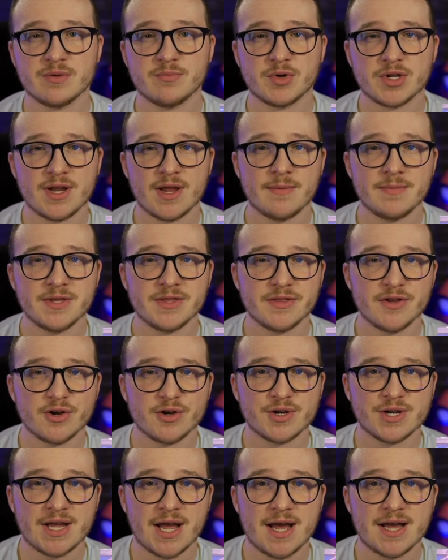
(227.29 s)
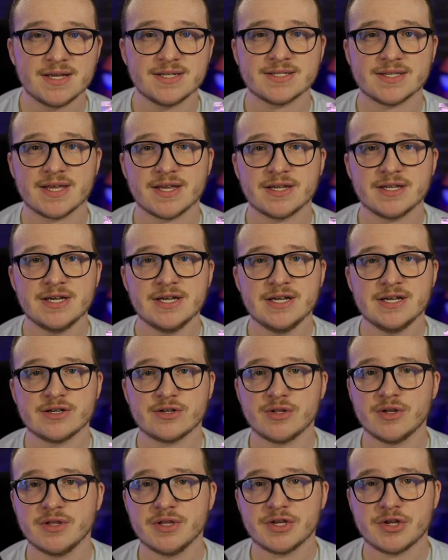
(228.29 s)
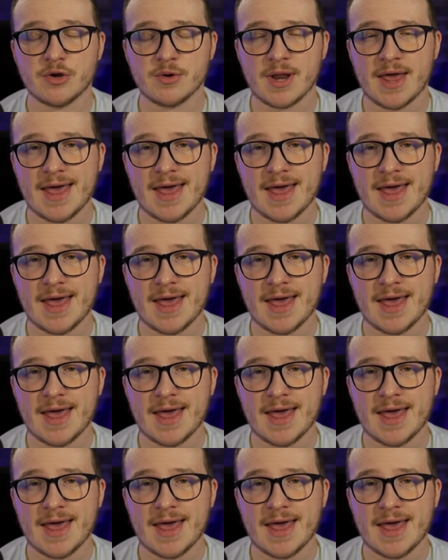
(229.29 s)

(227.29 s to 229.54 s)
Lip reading: But I mean, there are guys that clearly don't